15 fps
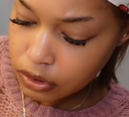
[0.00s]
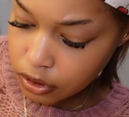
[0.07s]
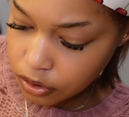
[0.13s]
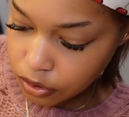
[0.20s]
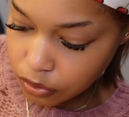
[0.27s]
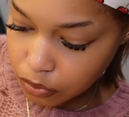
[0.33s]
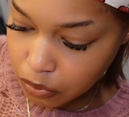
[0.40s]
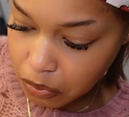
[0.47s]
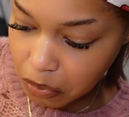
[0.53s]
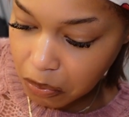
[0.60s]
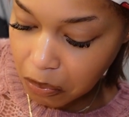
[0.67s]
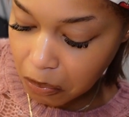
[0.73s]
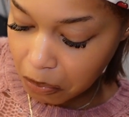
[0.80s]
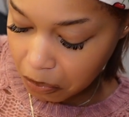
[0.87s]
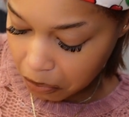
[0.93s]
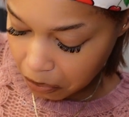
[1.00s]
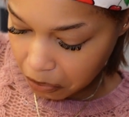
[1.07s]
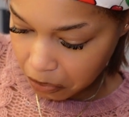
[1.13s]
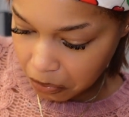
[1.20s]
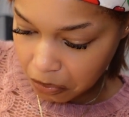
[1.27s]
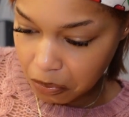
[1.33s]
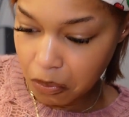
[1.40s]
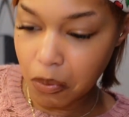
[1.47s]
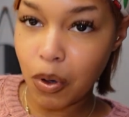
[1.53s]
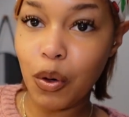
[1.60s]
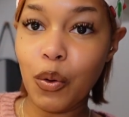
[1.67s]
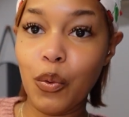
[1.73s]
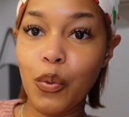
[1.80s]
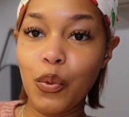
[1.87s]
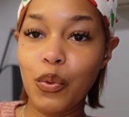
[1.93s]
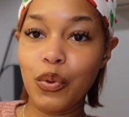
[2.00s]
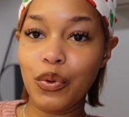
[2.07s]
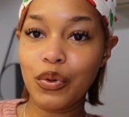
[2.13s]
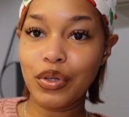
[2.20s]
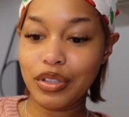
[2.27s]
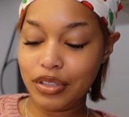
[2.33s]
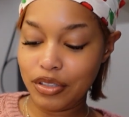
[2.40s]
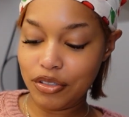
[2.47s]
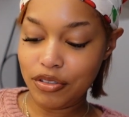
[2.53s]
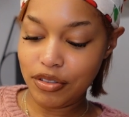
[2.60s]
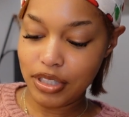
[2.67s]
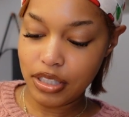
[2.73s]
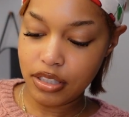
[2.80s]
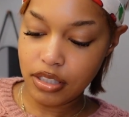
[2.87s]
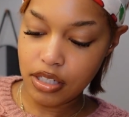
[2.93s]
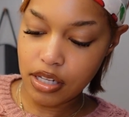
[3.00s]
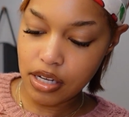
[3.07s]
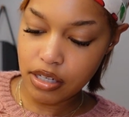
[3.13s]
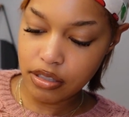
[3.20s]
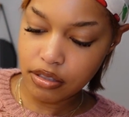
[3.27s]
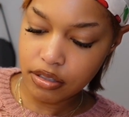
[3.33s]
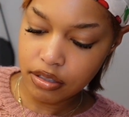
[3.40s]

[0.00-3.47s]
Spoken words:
Oh, whoa! Did you guys see that?